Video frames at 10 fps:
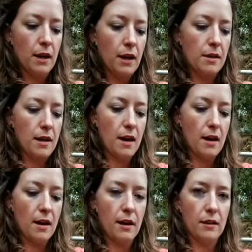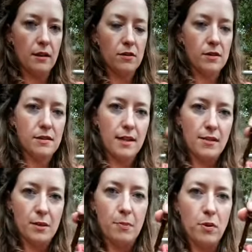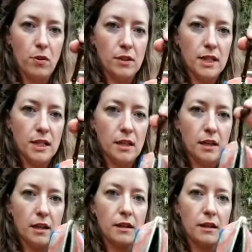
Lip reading: And then there's this leather pole here,